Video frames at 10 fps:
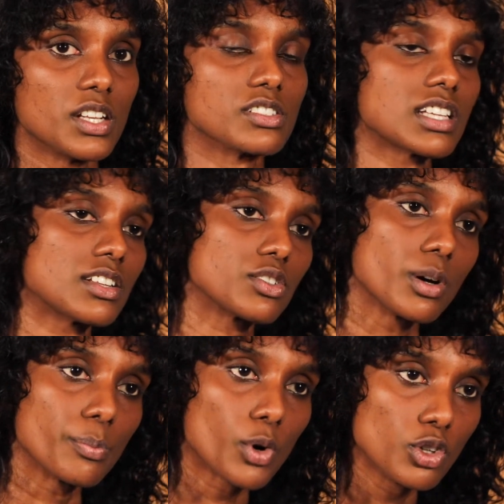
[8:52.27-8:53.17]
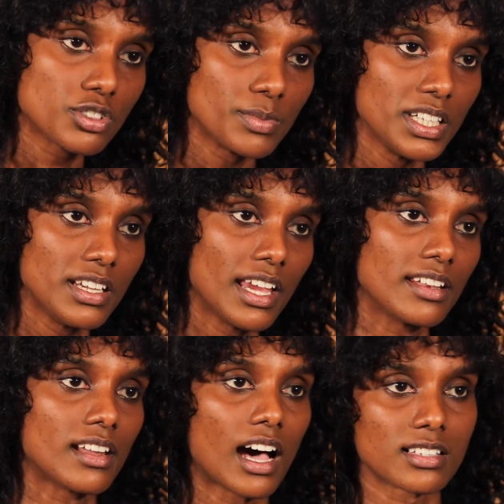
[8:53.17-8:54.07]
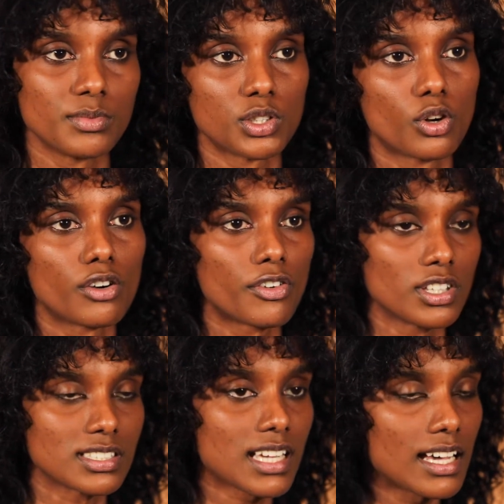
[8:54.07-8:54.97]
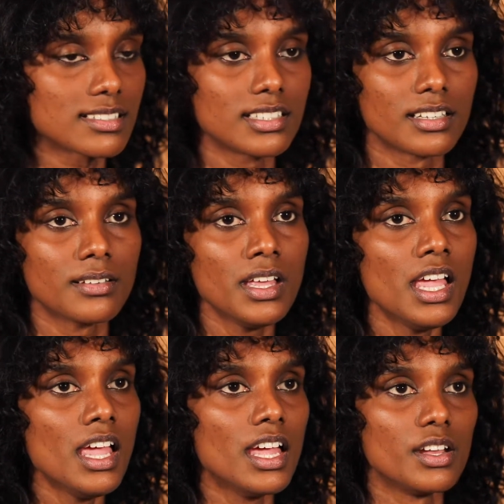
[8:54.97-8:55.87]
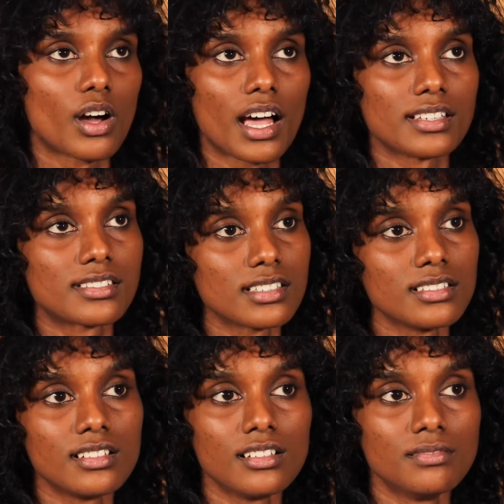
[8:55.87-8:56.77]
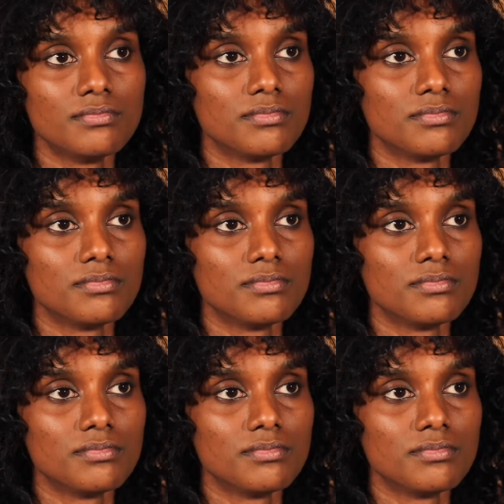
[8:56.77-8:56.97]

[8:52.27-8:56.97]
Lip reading: started to approach me and ask me to go for this casting. I still